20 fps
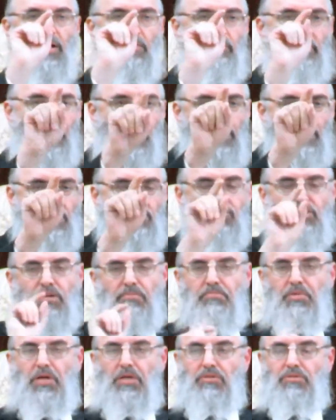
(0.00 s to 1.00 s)
Mechalel
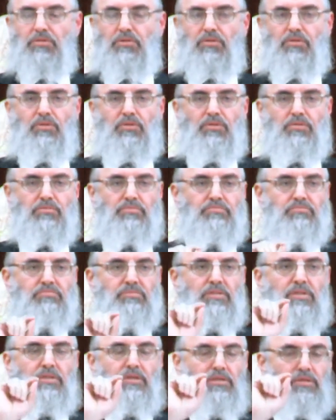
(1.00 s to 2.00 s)
Shabbat, or
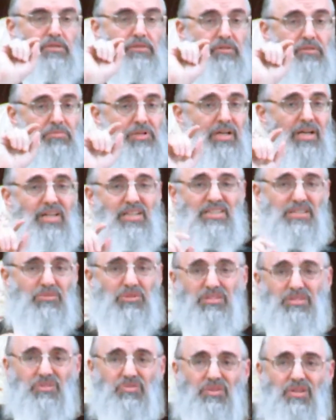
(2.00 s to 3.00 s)
even Mechalel
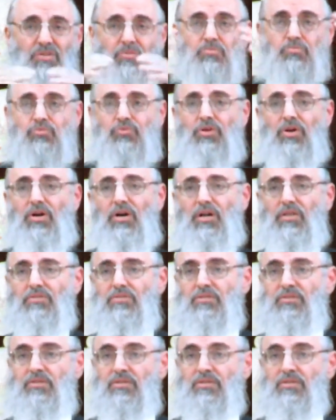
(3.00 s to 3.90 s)
Shabbat is very broad.